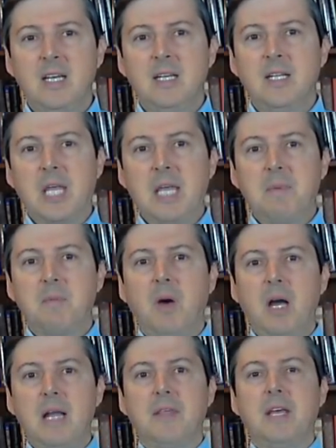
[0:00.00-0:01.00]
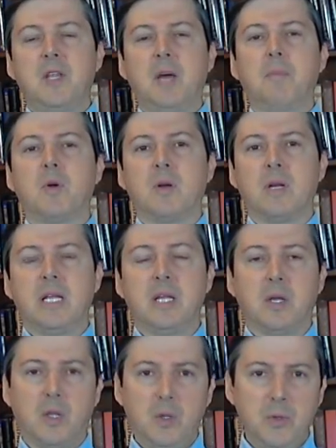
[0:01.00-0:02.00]
Now keep in mind, that number
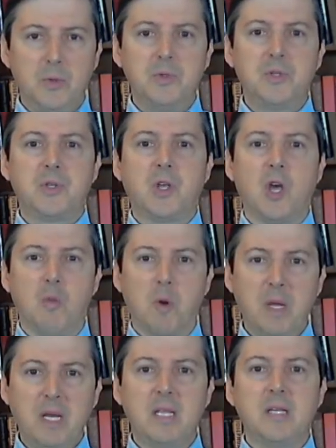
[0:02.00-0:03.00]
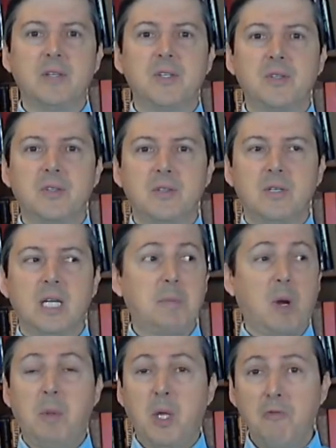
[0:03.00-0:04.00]
includes comorbidities. And it
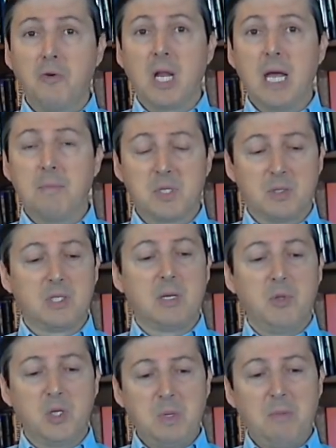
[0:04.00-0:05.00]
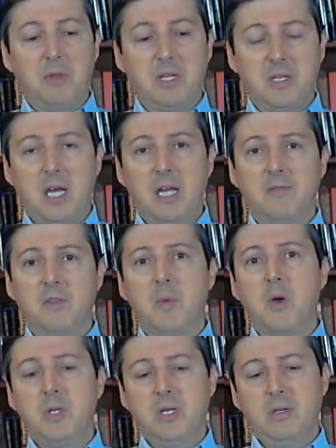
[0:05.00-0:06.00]
probably overlaps. Some of those people that died of
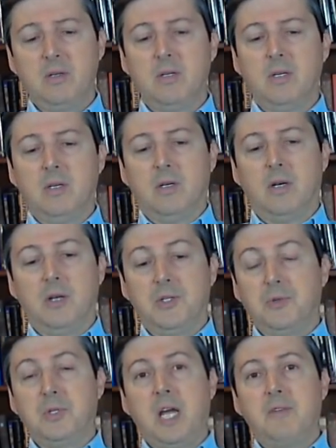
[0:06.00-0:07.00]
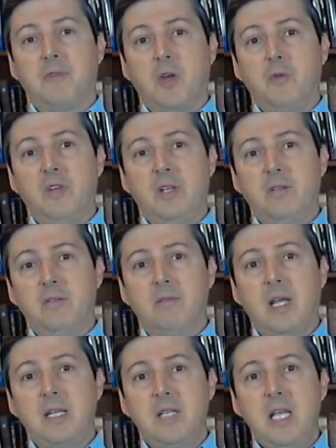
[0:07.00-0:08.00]
pneumonia also died of
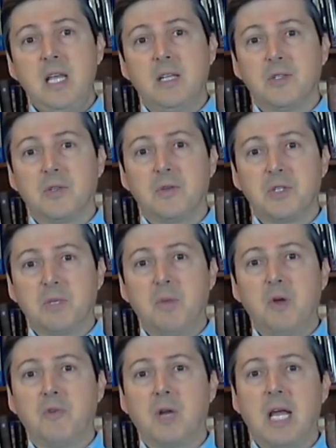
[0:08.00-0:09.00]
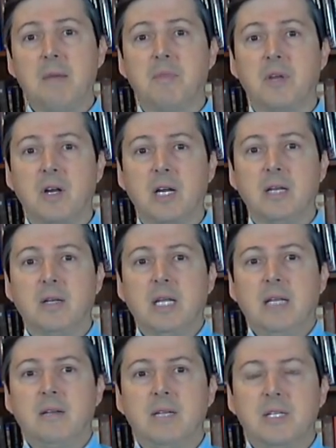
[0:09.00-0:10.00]
COVID-19. So there's some overlap there,
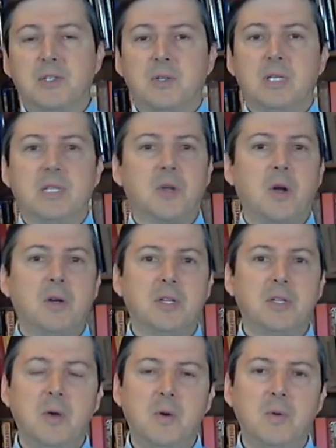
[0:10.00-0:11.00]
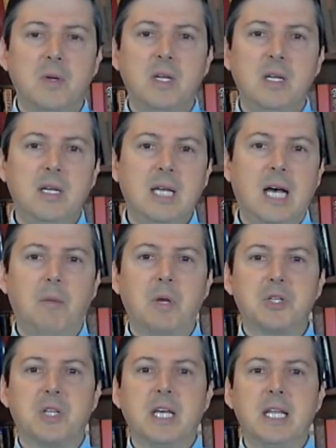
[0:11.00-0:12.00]
and it's hard to know how
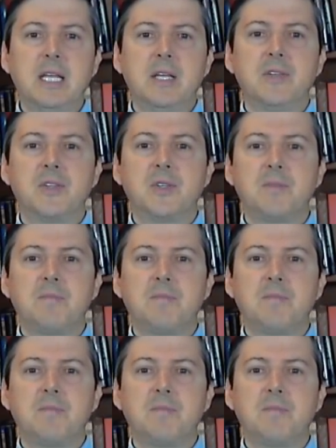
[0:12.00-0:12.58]
much that is.